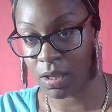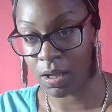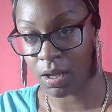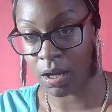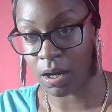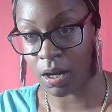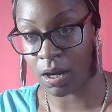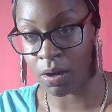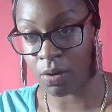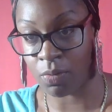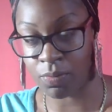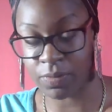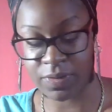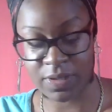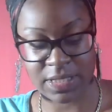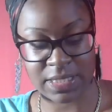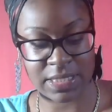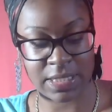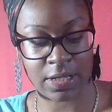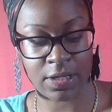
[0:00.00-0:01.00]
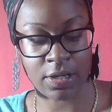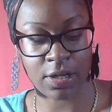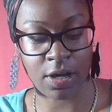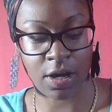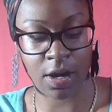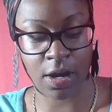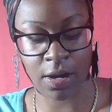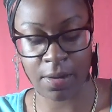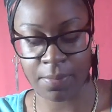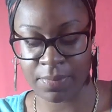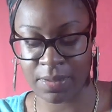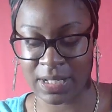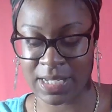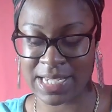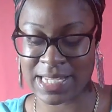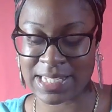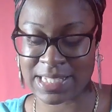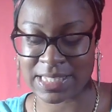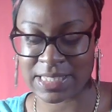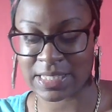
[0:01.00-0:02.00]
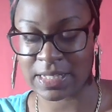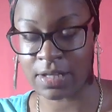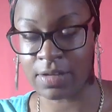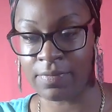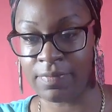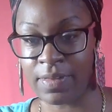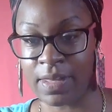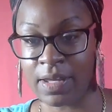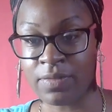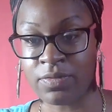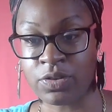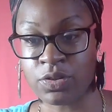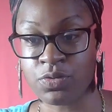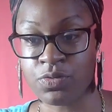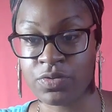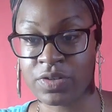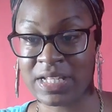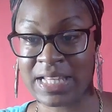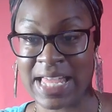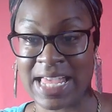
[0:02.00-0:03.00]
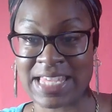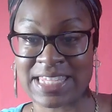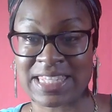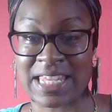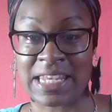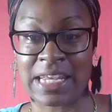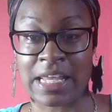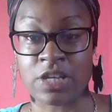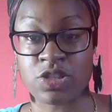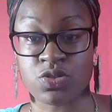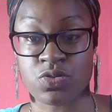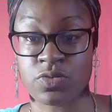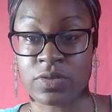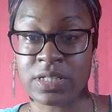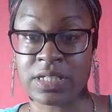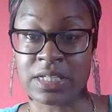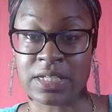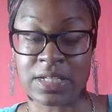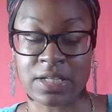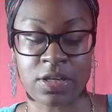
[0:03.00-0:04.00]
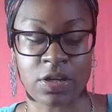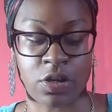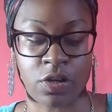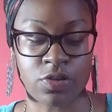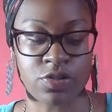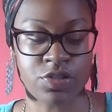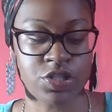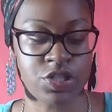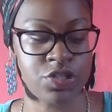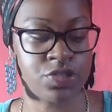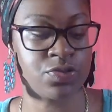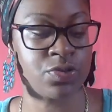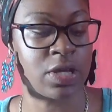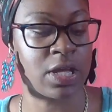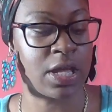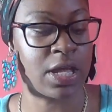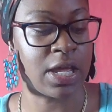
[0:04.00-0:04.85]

With the Sun card, because they do realize that they truly did hurt you.